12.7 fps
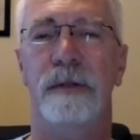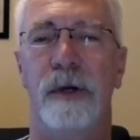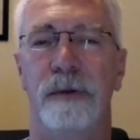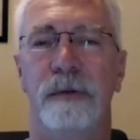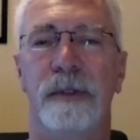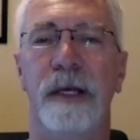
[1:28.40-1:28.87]

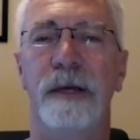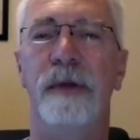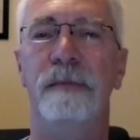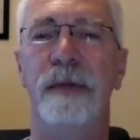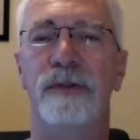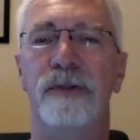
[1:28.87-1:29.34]
So keep
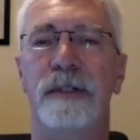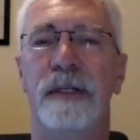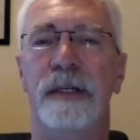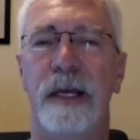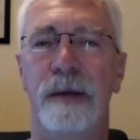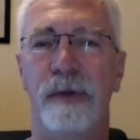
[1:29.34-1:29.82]
them
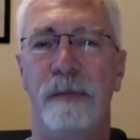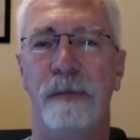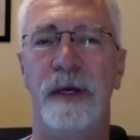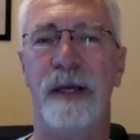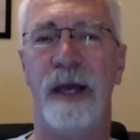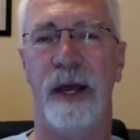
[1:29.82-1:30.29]
interested, keep them
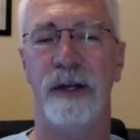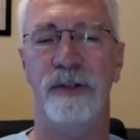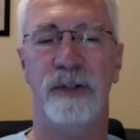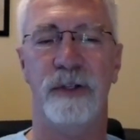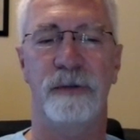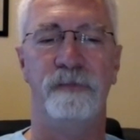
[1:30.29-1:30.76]

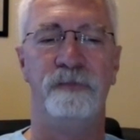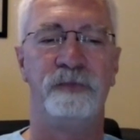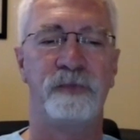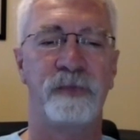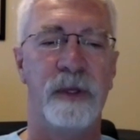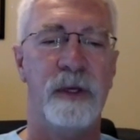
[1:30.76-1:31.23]
engaged.
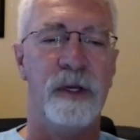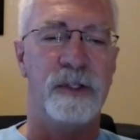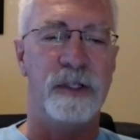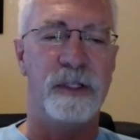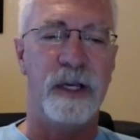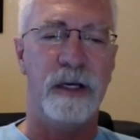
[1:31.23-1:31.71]

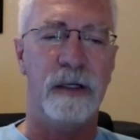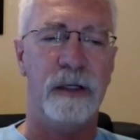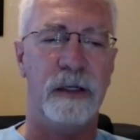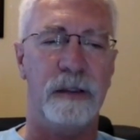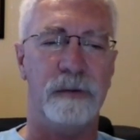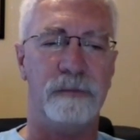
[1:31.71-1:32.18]
To get
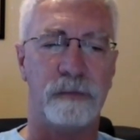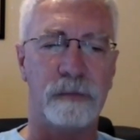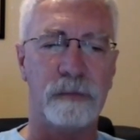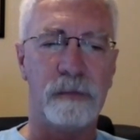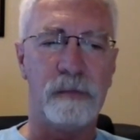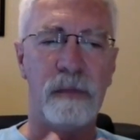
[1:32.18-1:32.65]

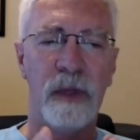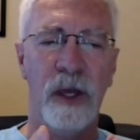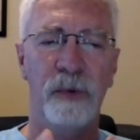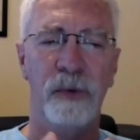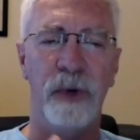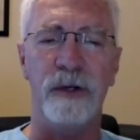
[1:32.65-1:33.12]

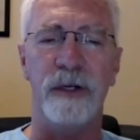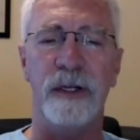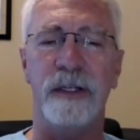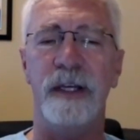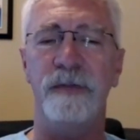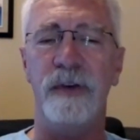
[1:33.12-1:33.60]
a reader to
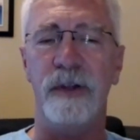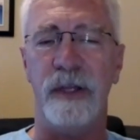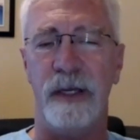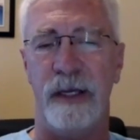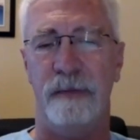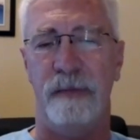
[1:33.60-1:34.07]
give you
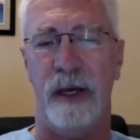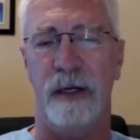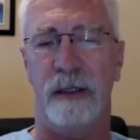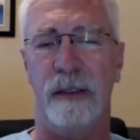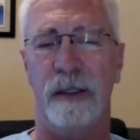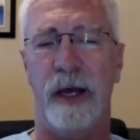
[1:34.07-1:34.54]
the
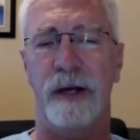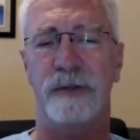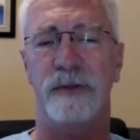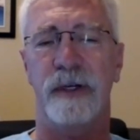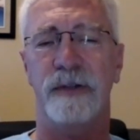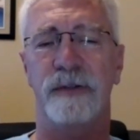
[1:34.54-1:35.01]
email
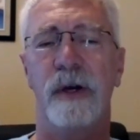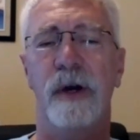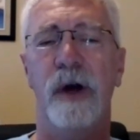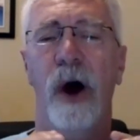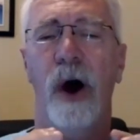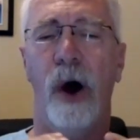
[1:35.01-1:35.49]
address,
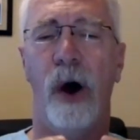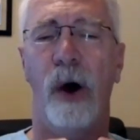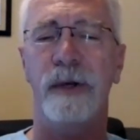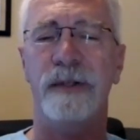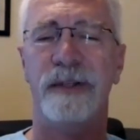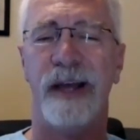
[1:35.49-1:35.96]

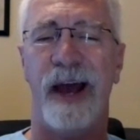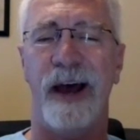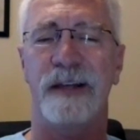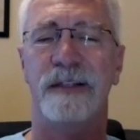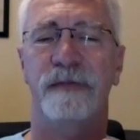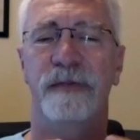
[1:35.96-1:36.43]
always
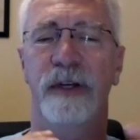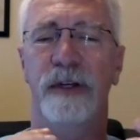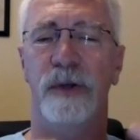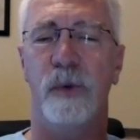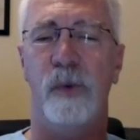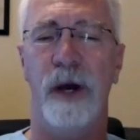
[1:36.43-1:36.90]
ask via
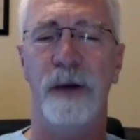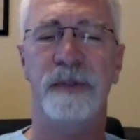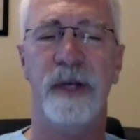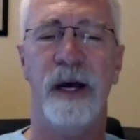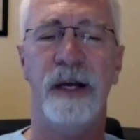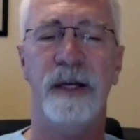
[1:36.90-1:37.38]
your
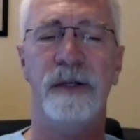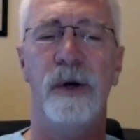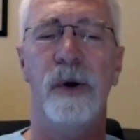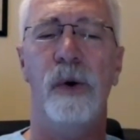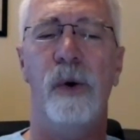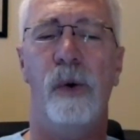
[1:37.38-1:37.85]
website
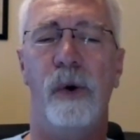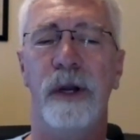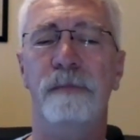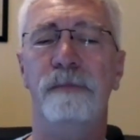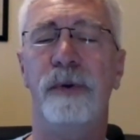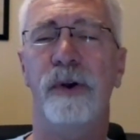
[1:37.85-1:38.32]
or
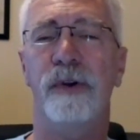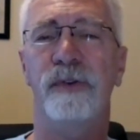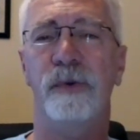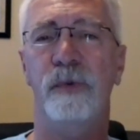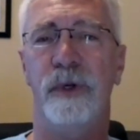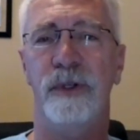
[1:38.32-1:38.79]
in
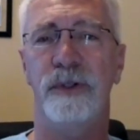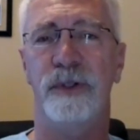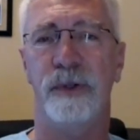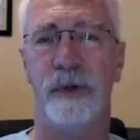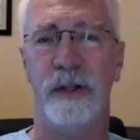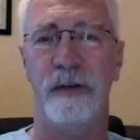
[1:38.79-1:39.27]
person when you're
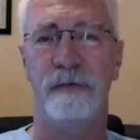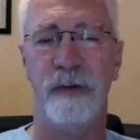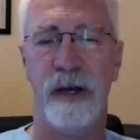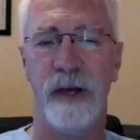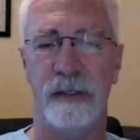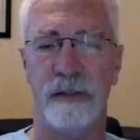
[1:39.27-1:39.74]
doing
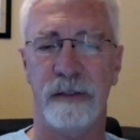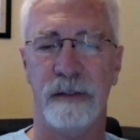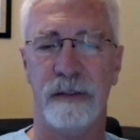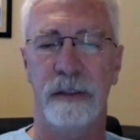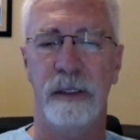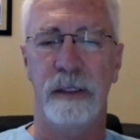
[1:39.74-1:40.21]
events.